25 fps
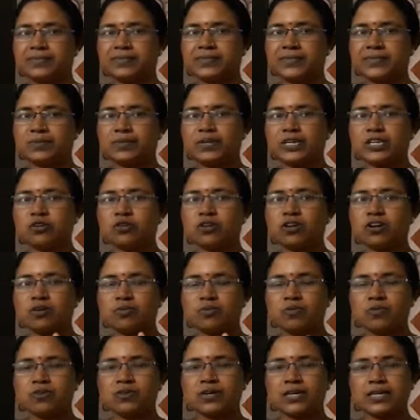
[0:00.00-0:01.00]
Medulla
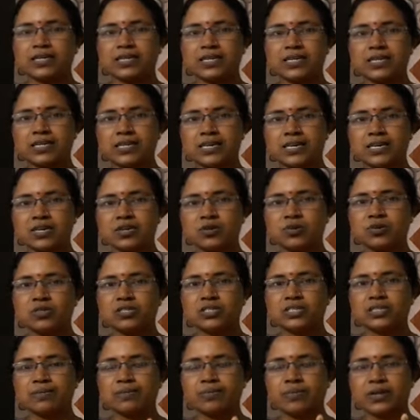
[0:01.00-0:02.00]
oblongata controls
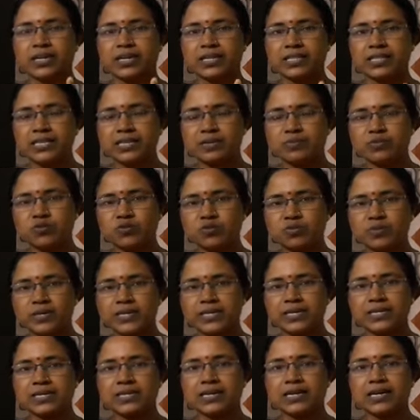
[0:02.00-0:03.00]
the breathing
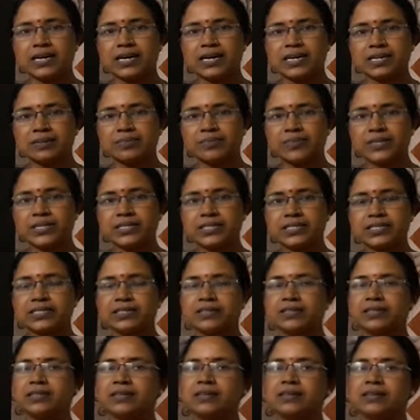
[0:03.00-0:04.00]
movement, heartbeat,
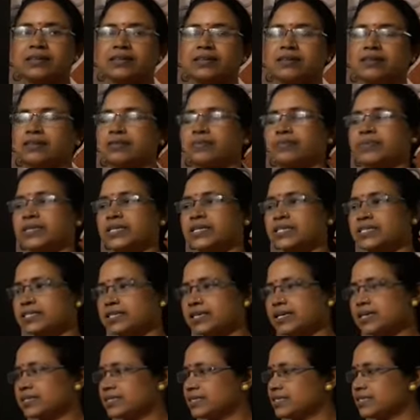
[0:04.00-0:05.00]

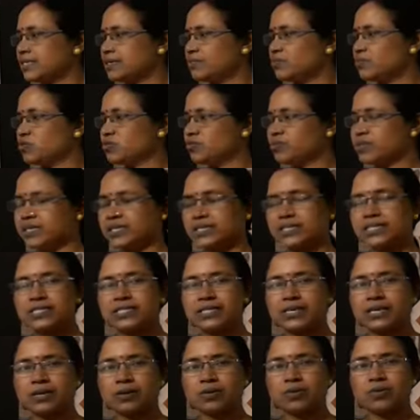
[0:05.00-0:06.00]
peristaltic movement. These are